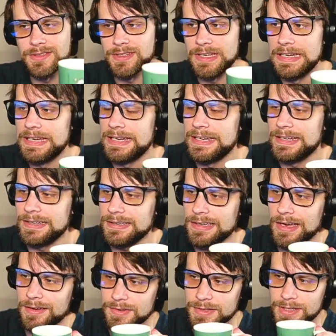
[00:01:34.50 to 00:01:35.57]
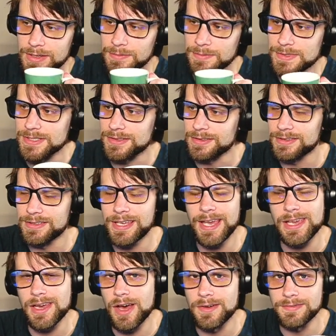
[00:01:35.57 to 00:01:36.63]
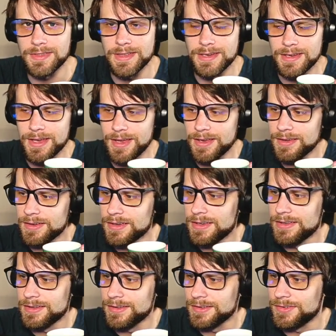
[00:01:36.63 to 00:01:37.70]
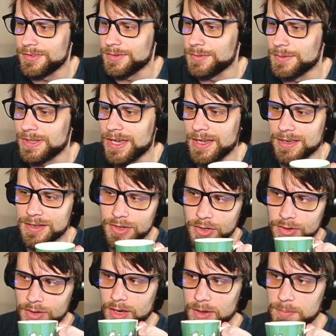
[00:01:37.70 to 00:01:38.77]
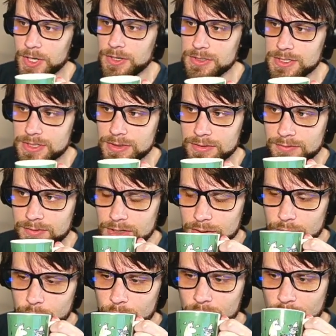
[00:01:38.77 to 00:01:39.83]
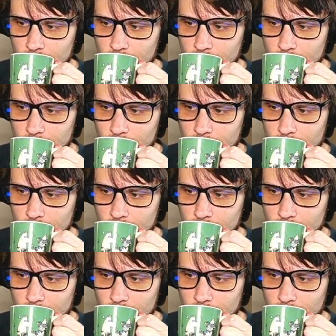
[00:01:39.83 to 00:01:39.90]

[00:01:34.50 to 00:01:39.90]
coffee cup to kick off the day. Let's see what we got here. A Persian, very cool.